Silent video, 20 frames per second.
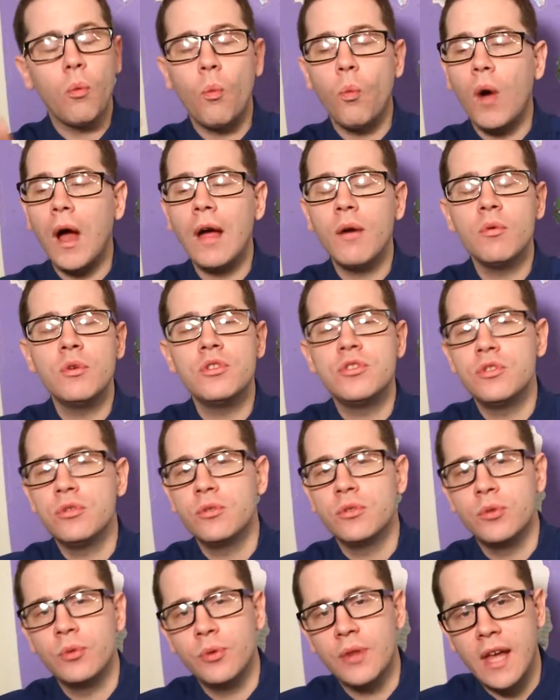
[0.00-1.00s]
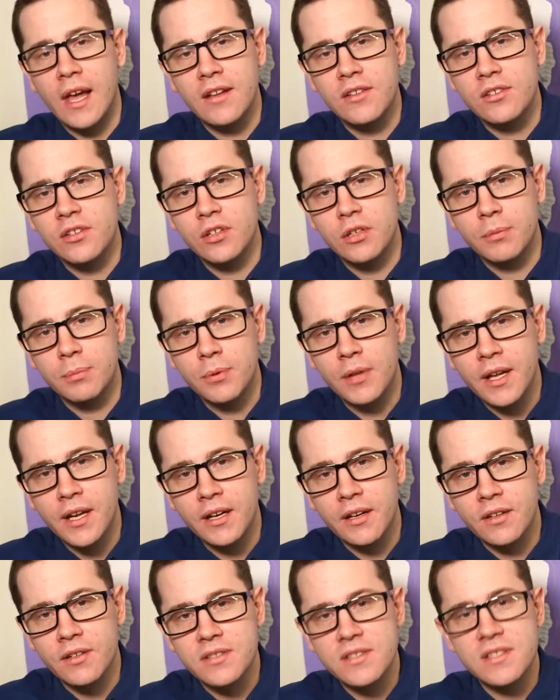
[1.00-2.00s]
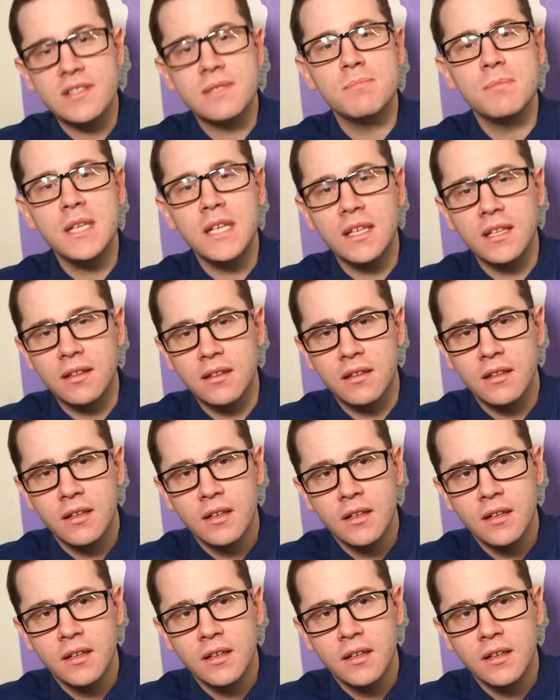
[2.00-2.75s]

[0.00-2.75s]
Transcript: why would you do that to your players? It's mean.